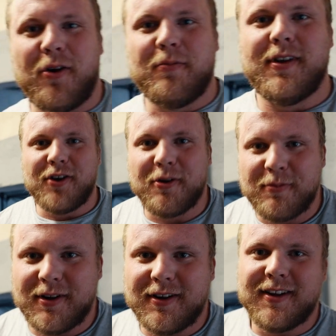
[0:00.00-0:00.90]
dorm, Dorm,
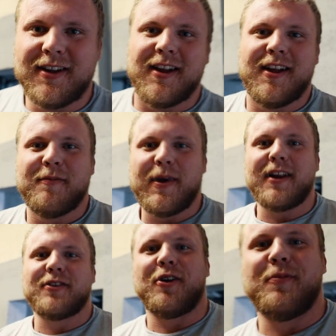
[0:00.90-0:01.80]

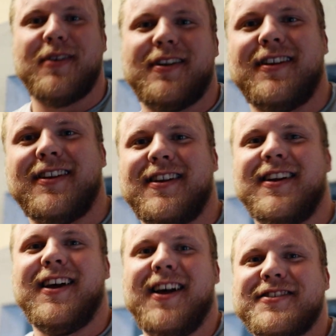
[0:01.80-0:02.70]
Benidorm.
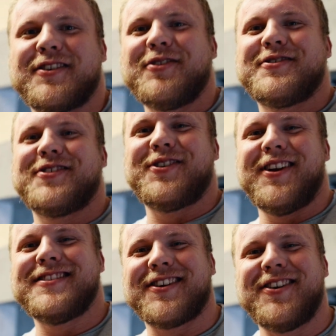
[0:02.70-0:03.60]
It's a good,
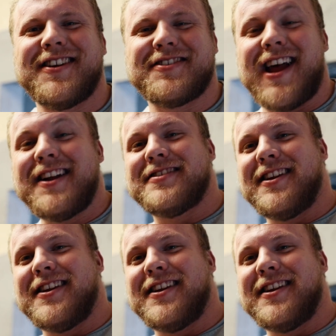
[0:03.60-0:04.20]
it's a good, there's 10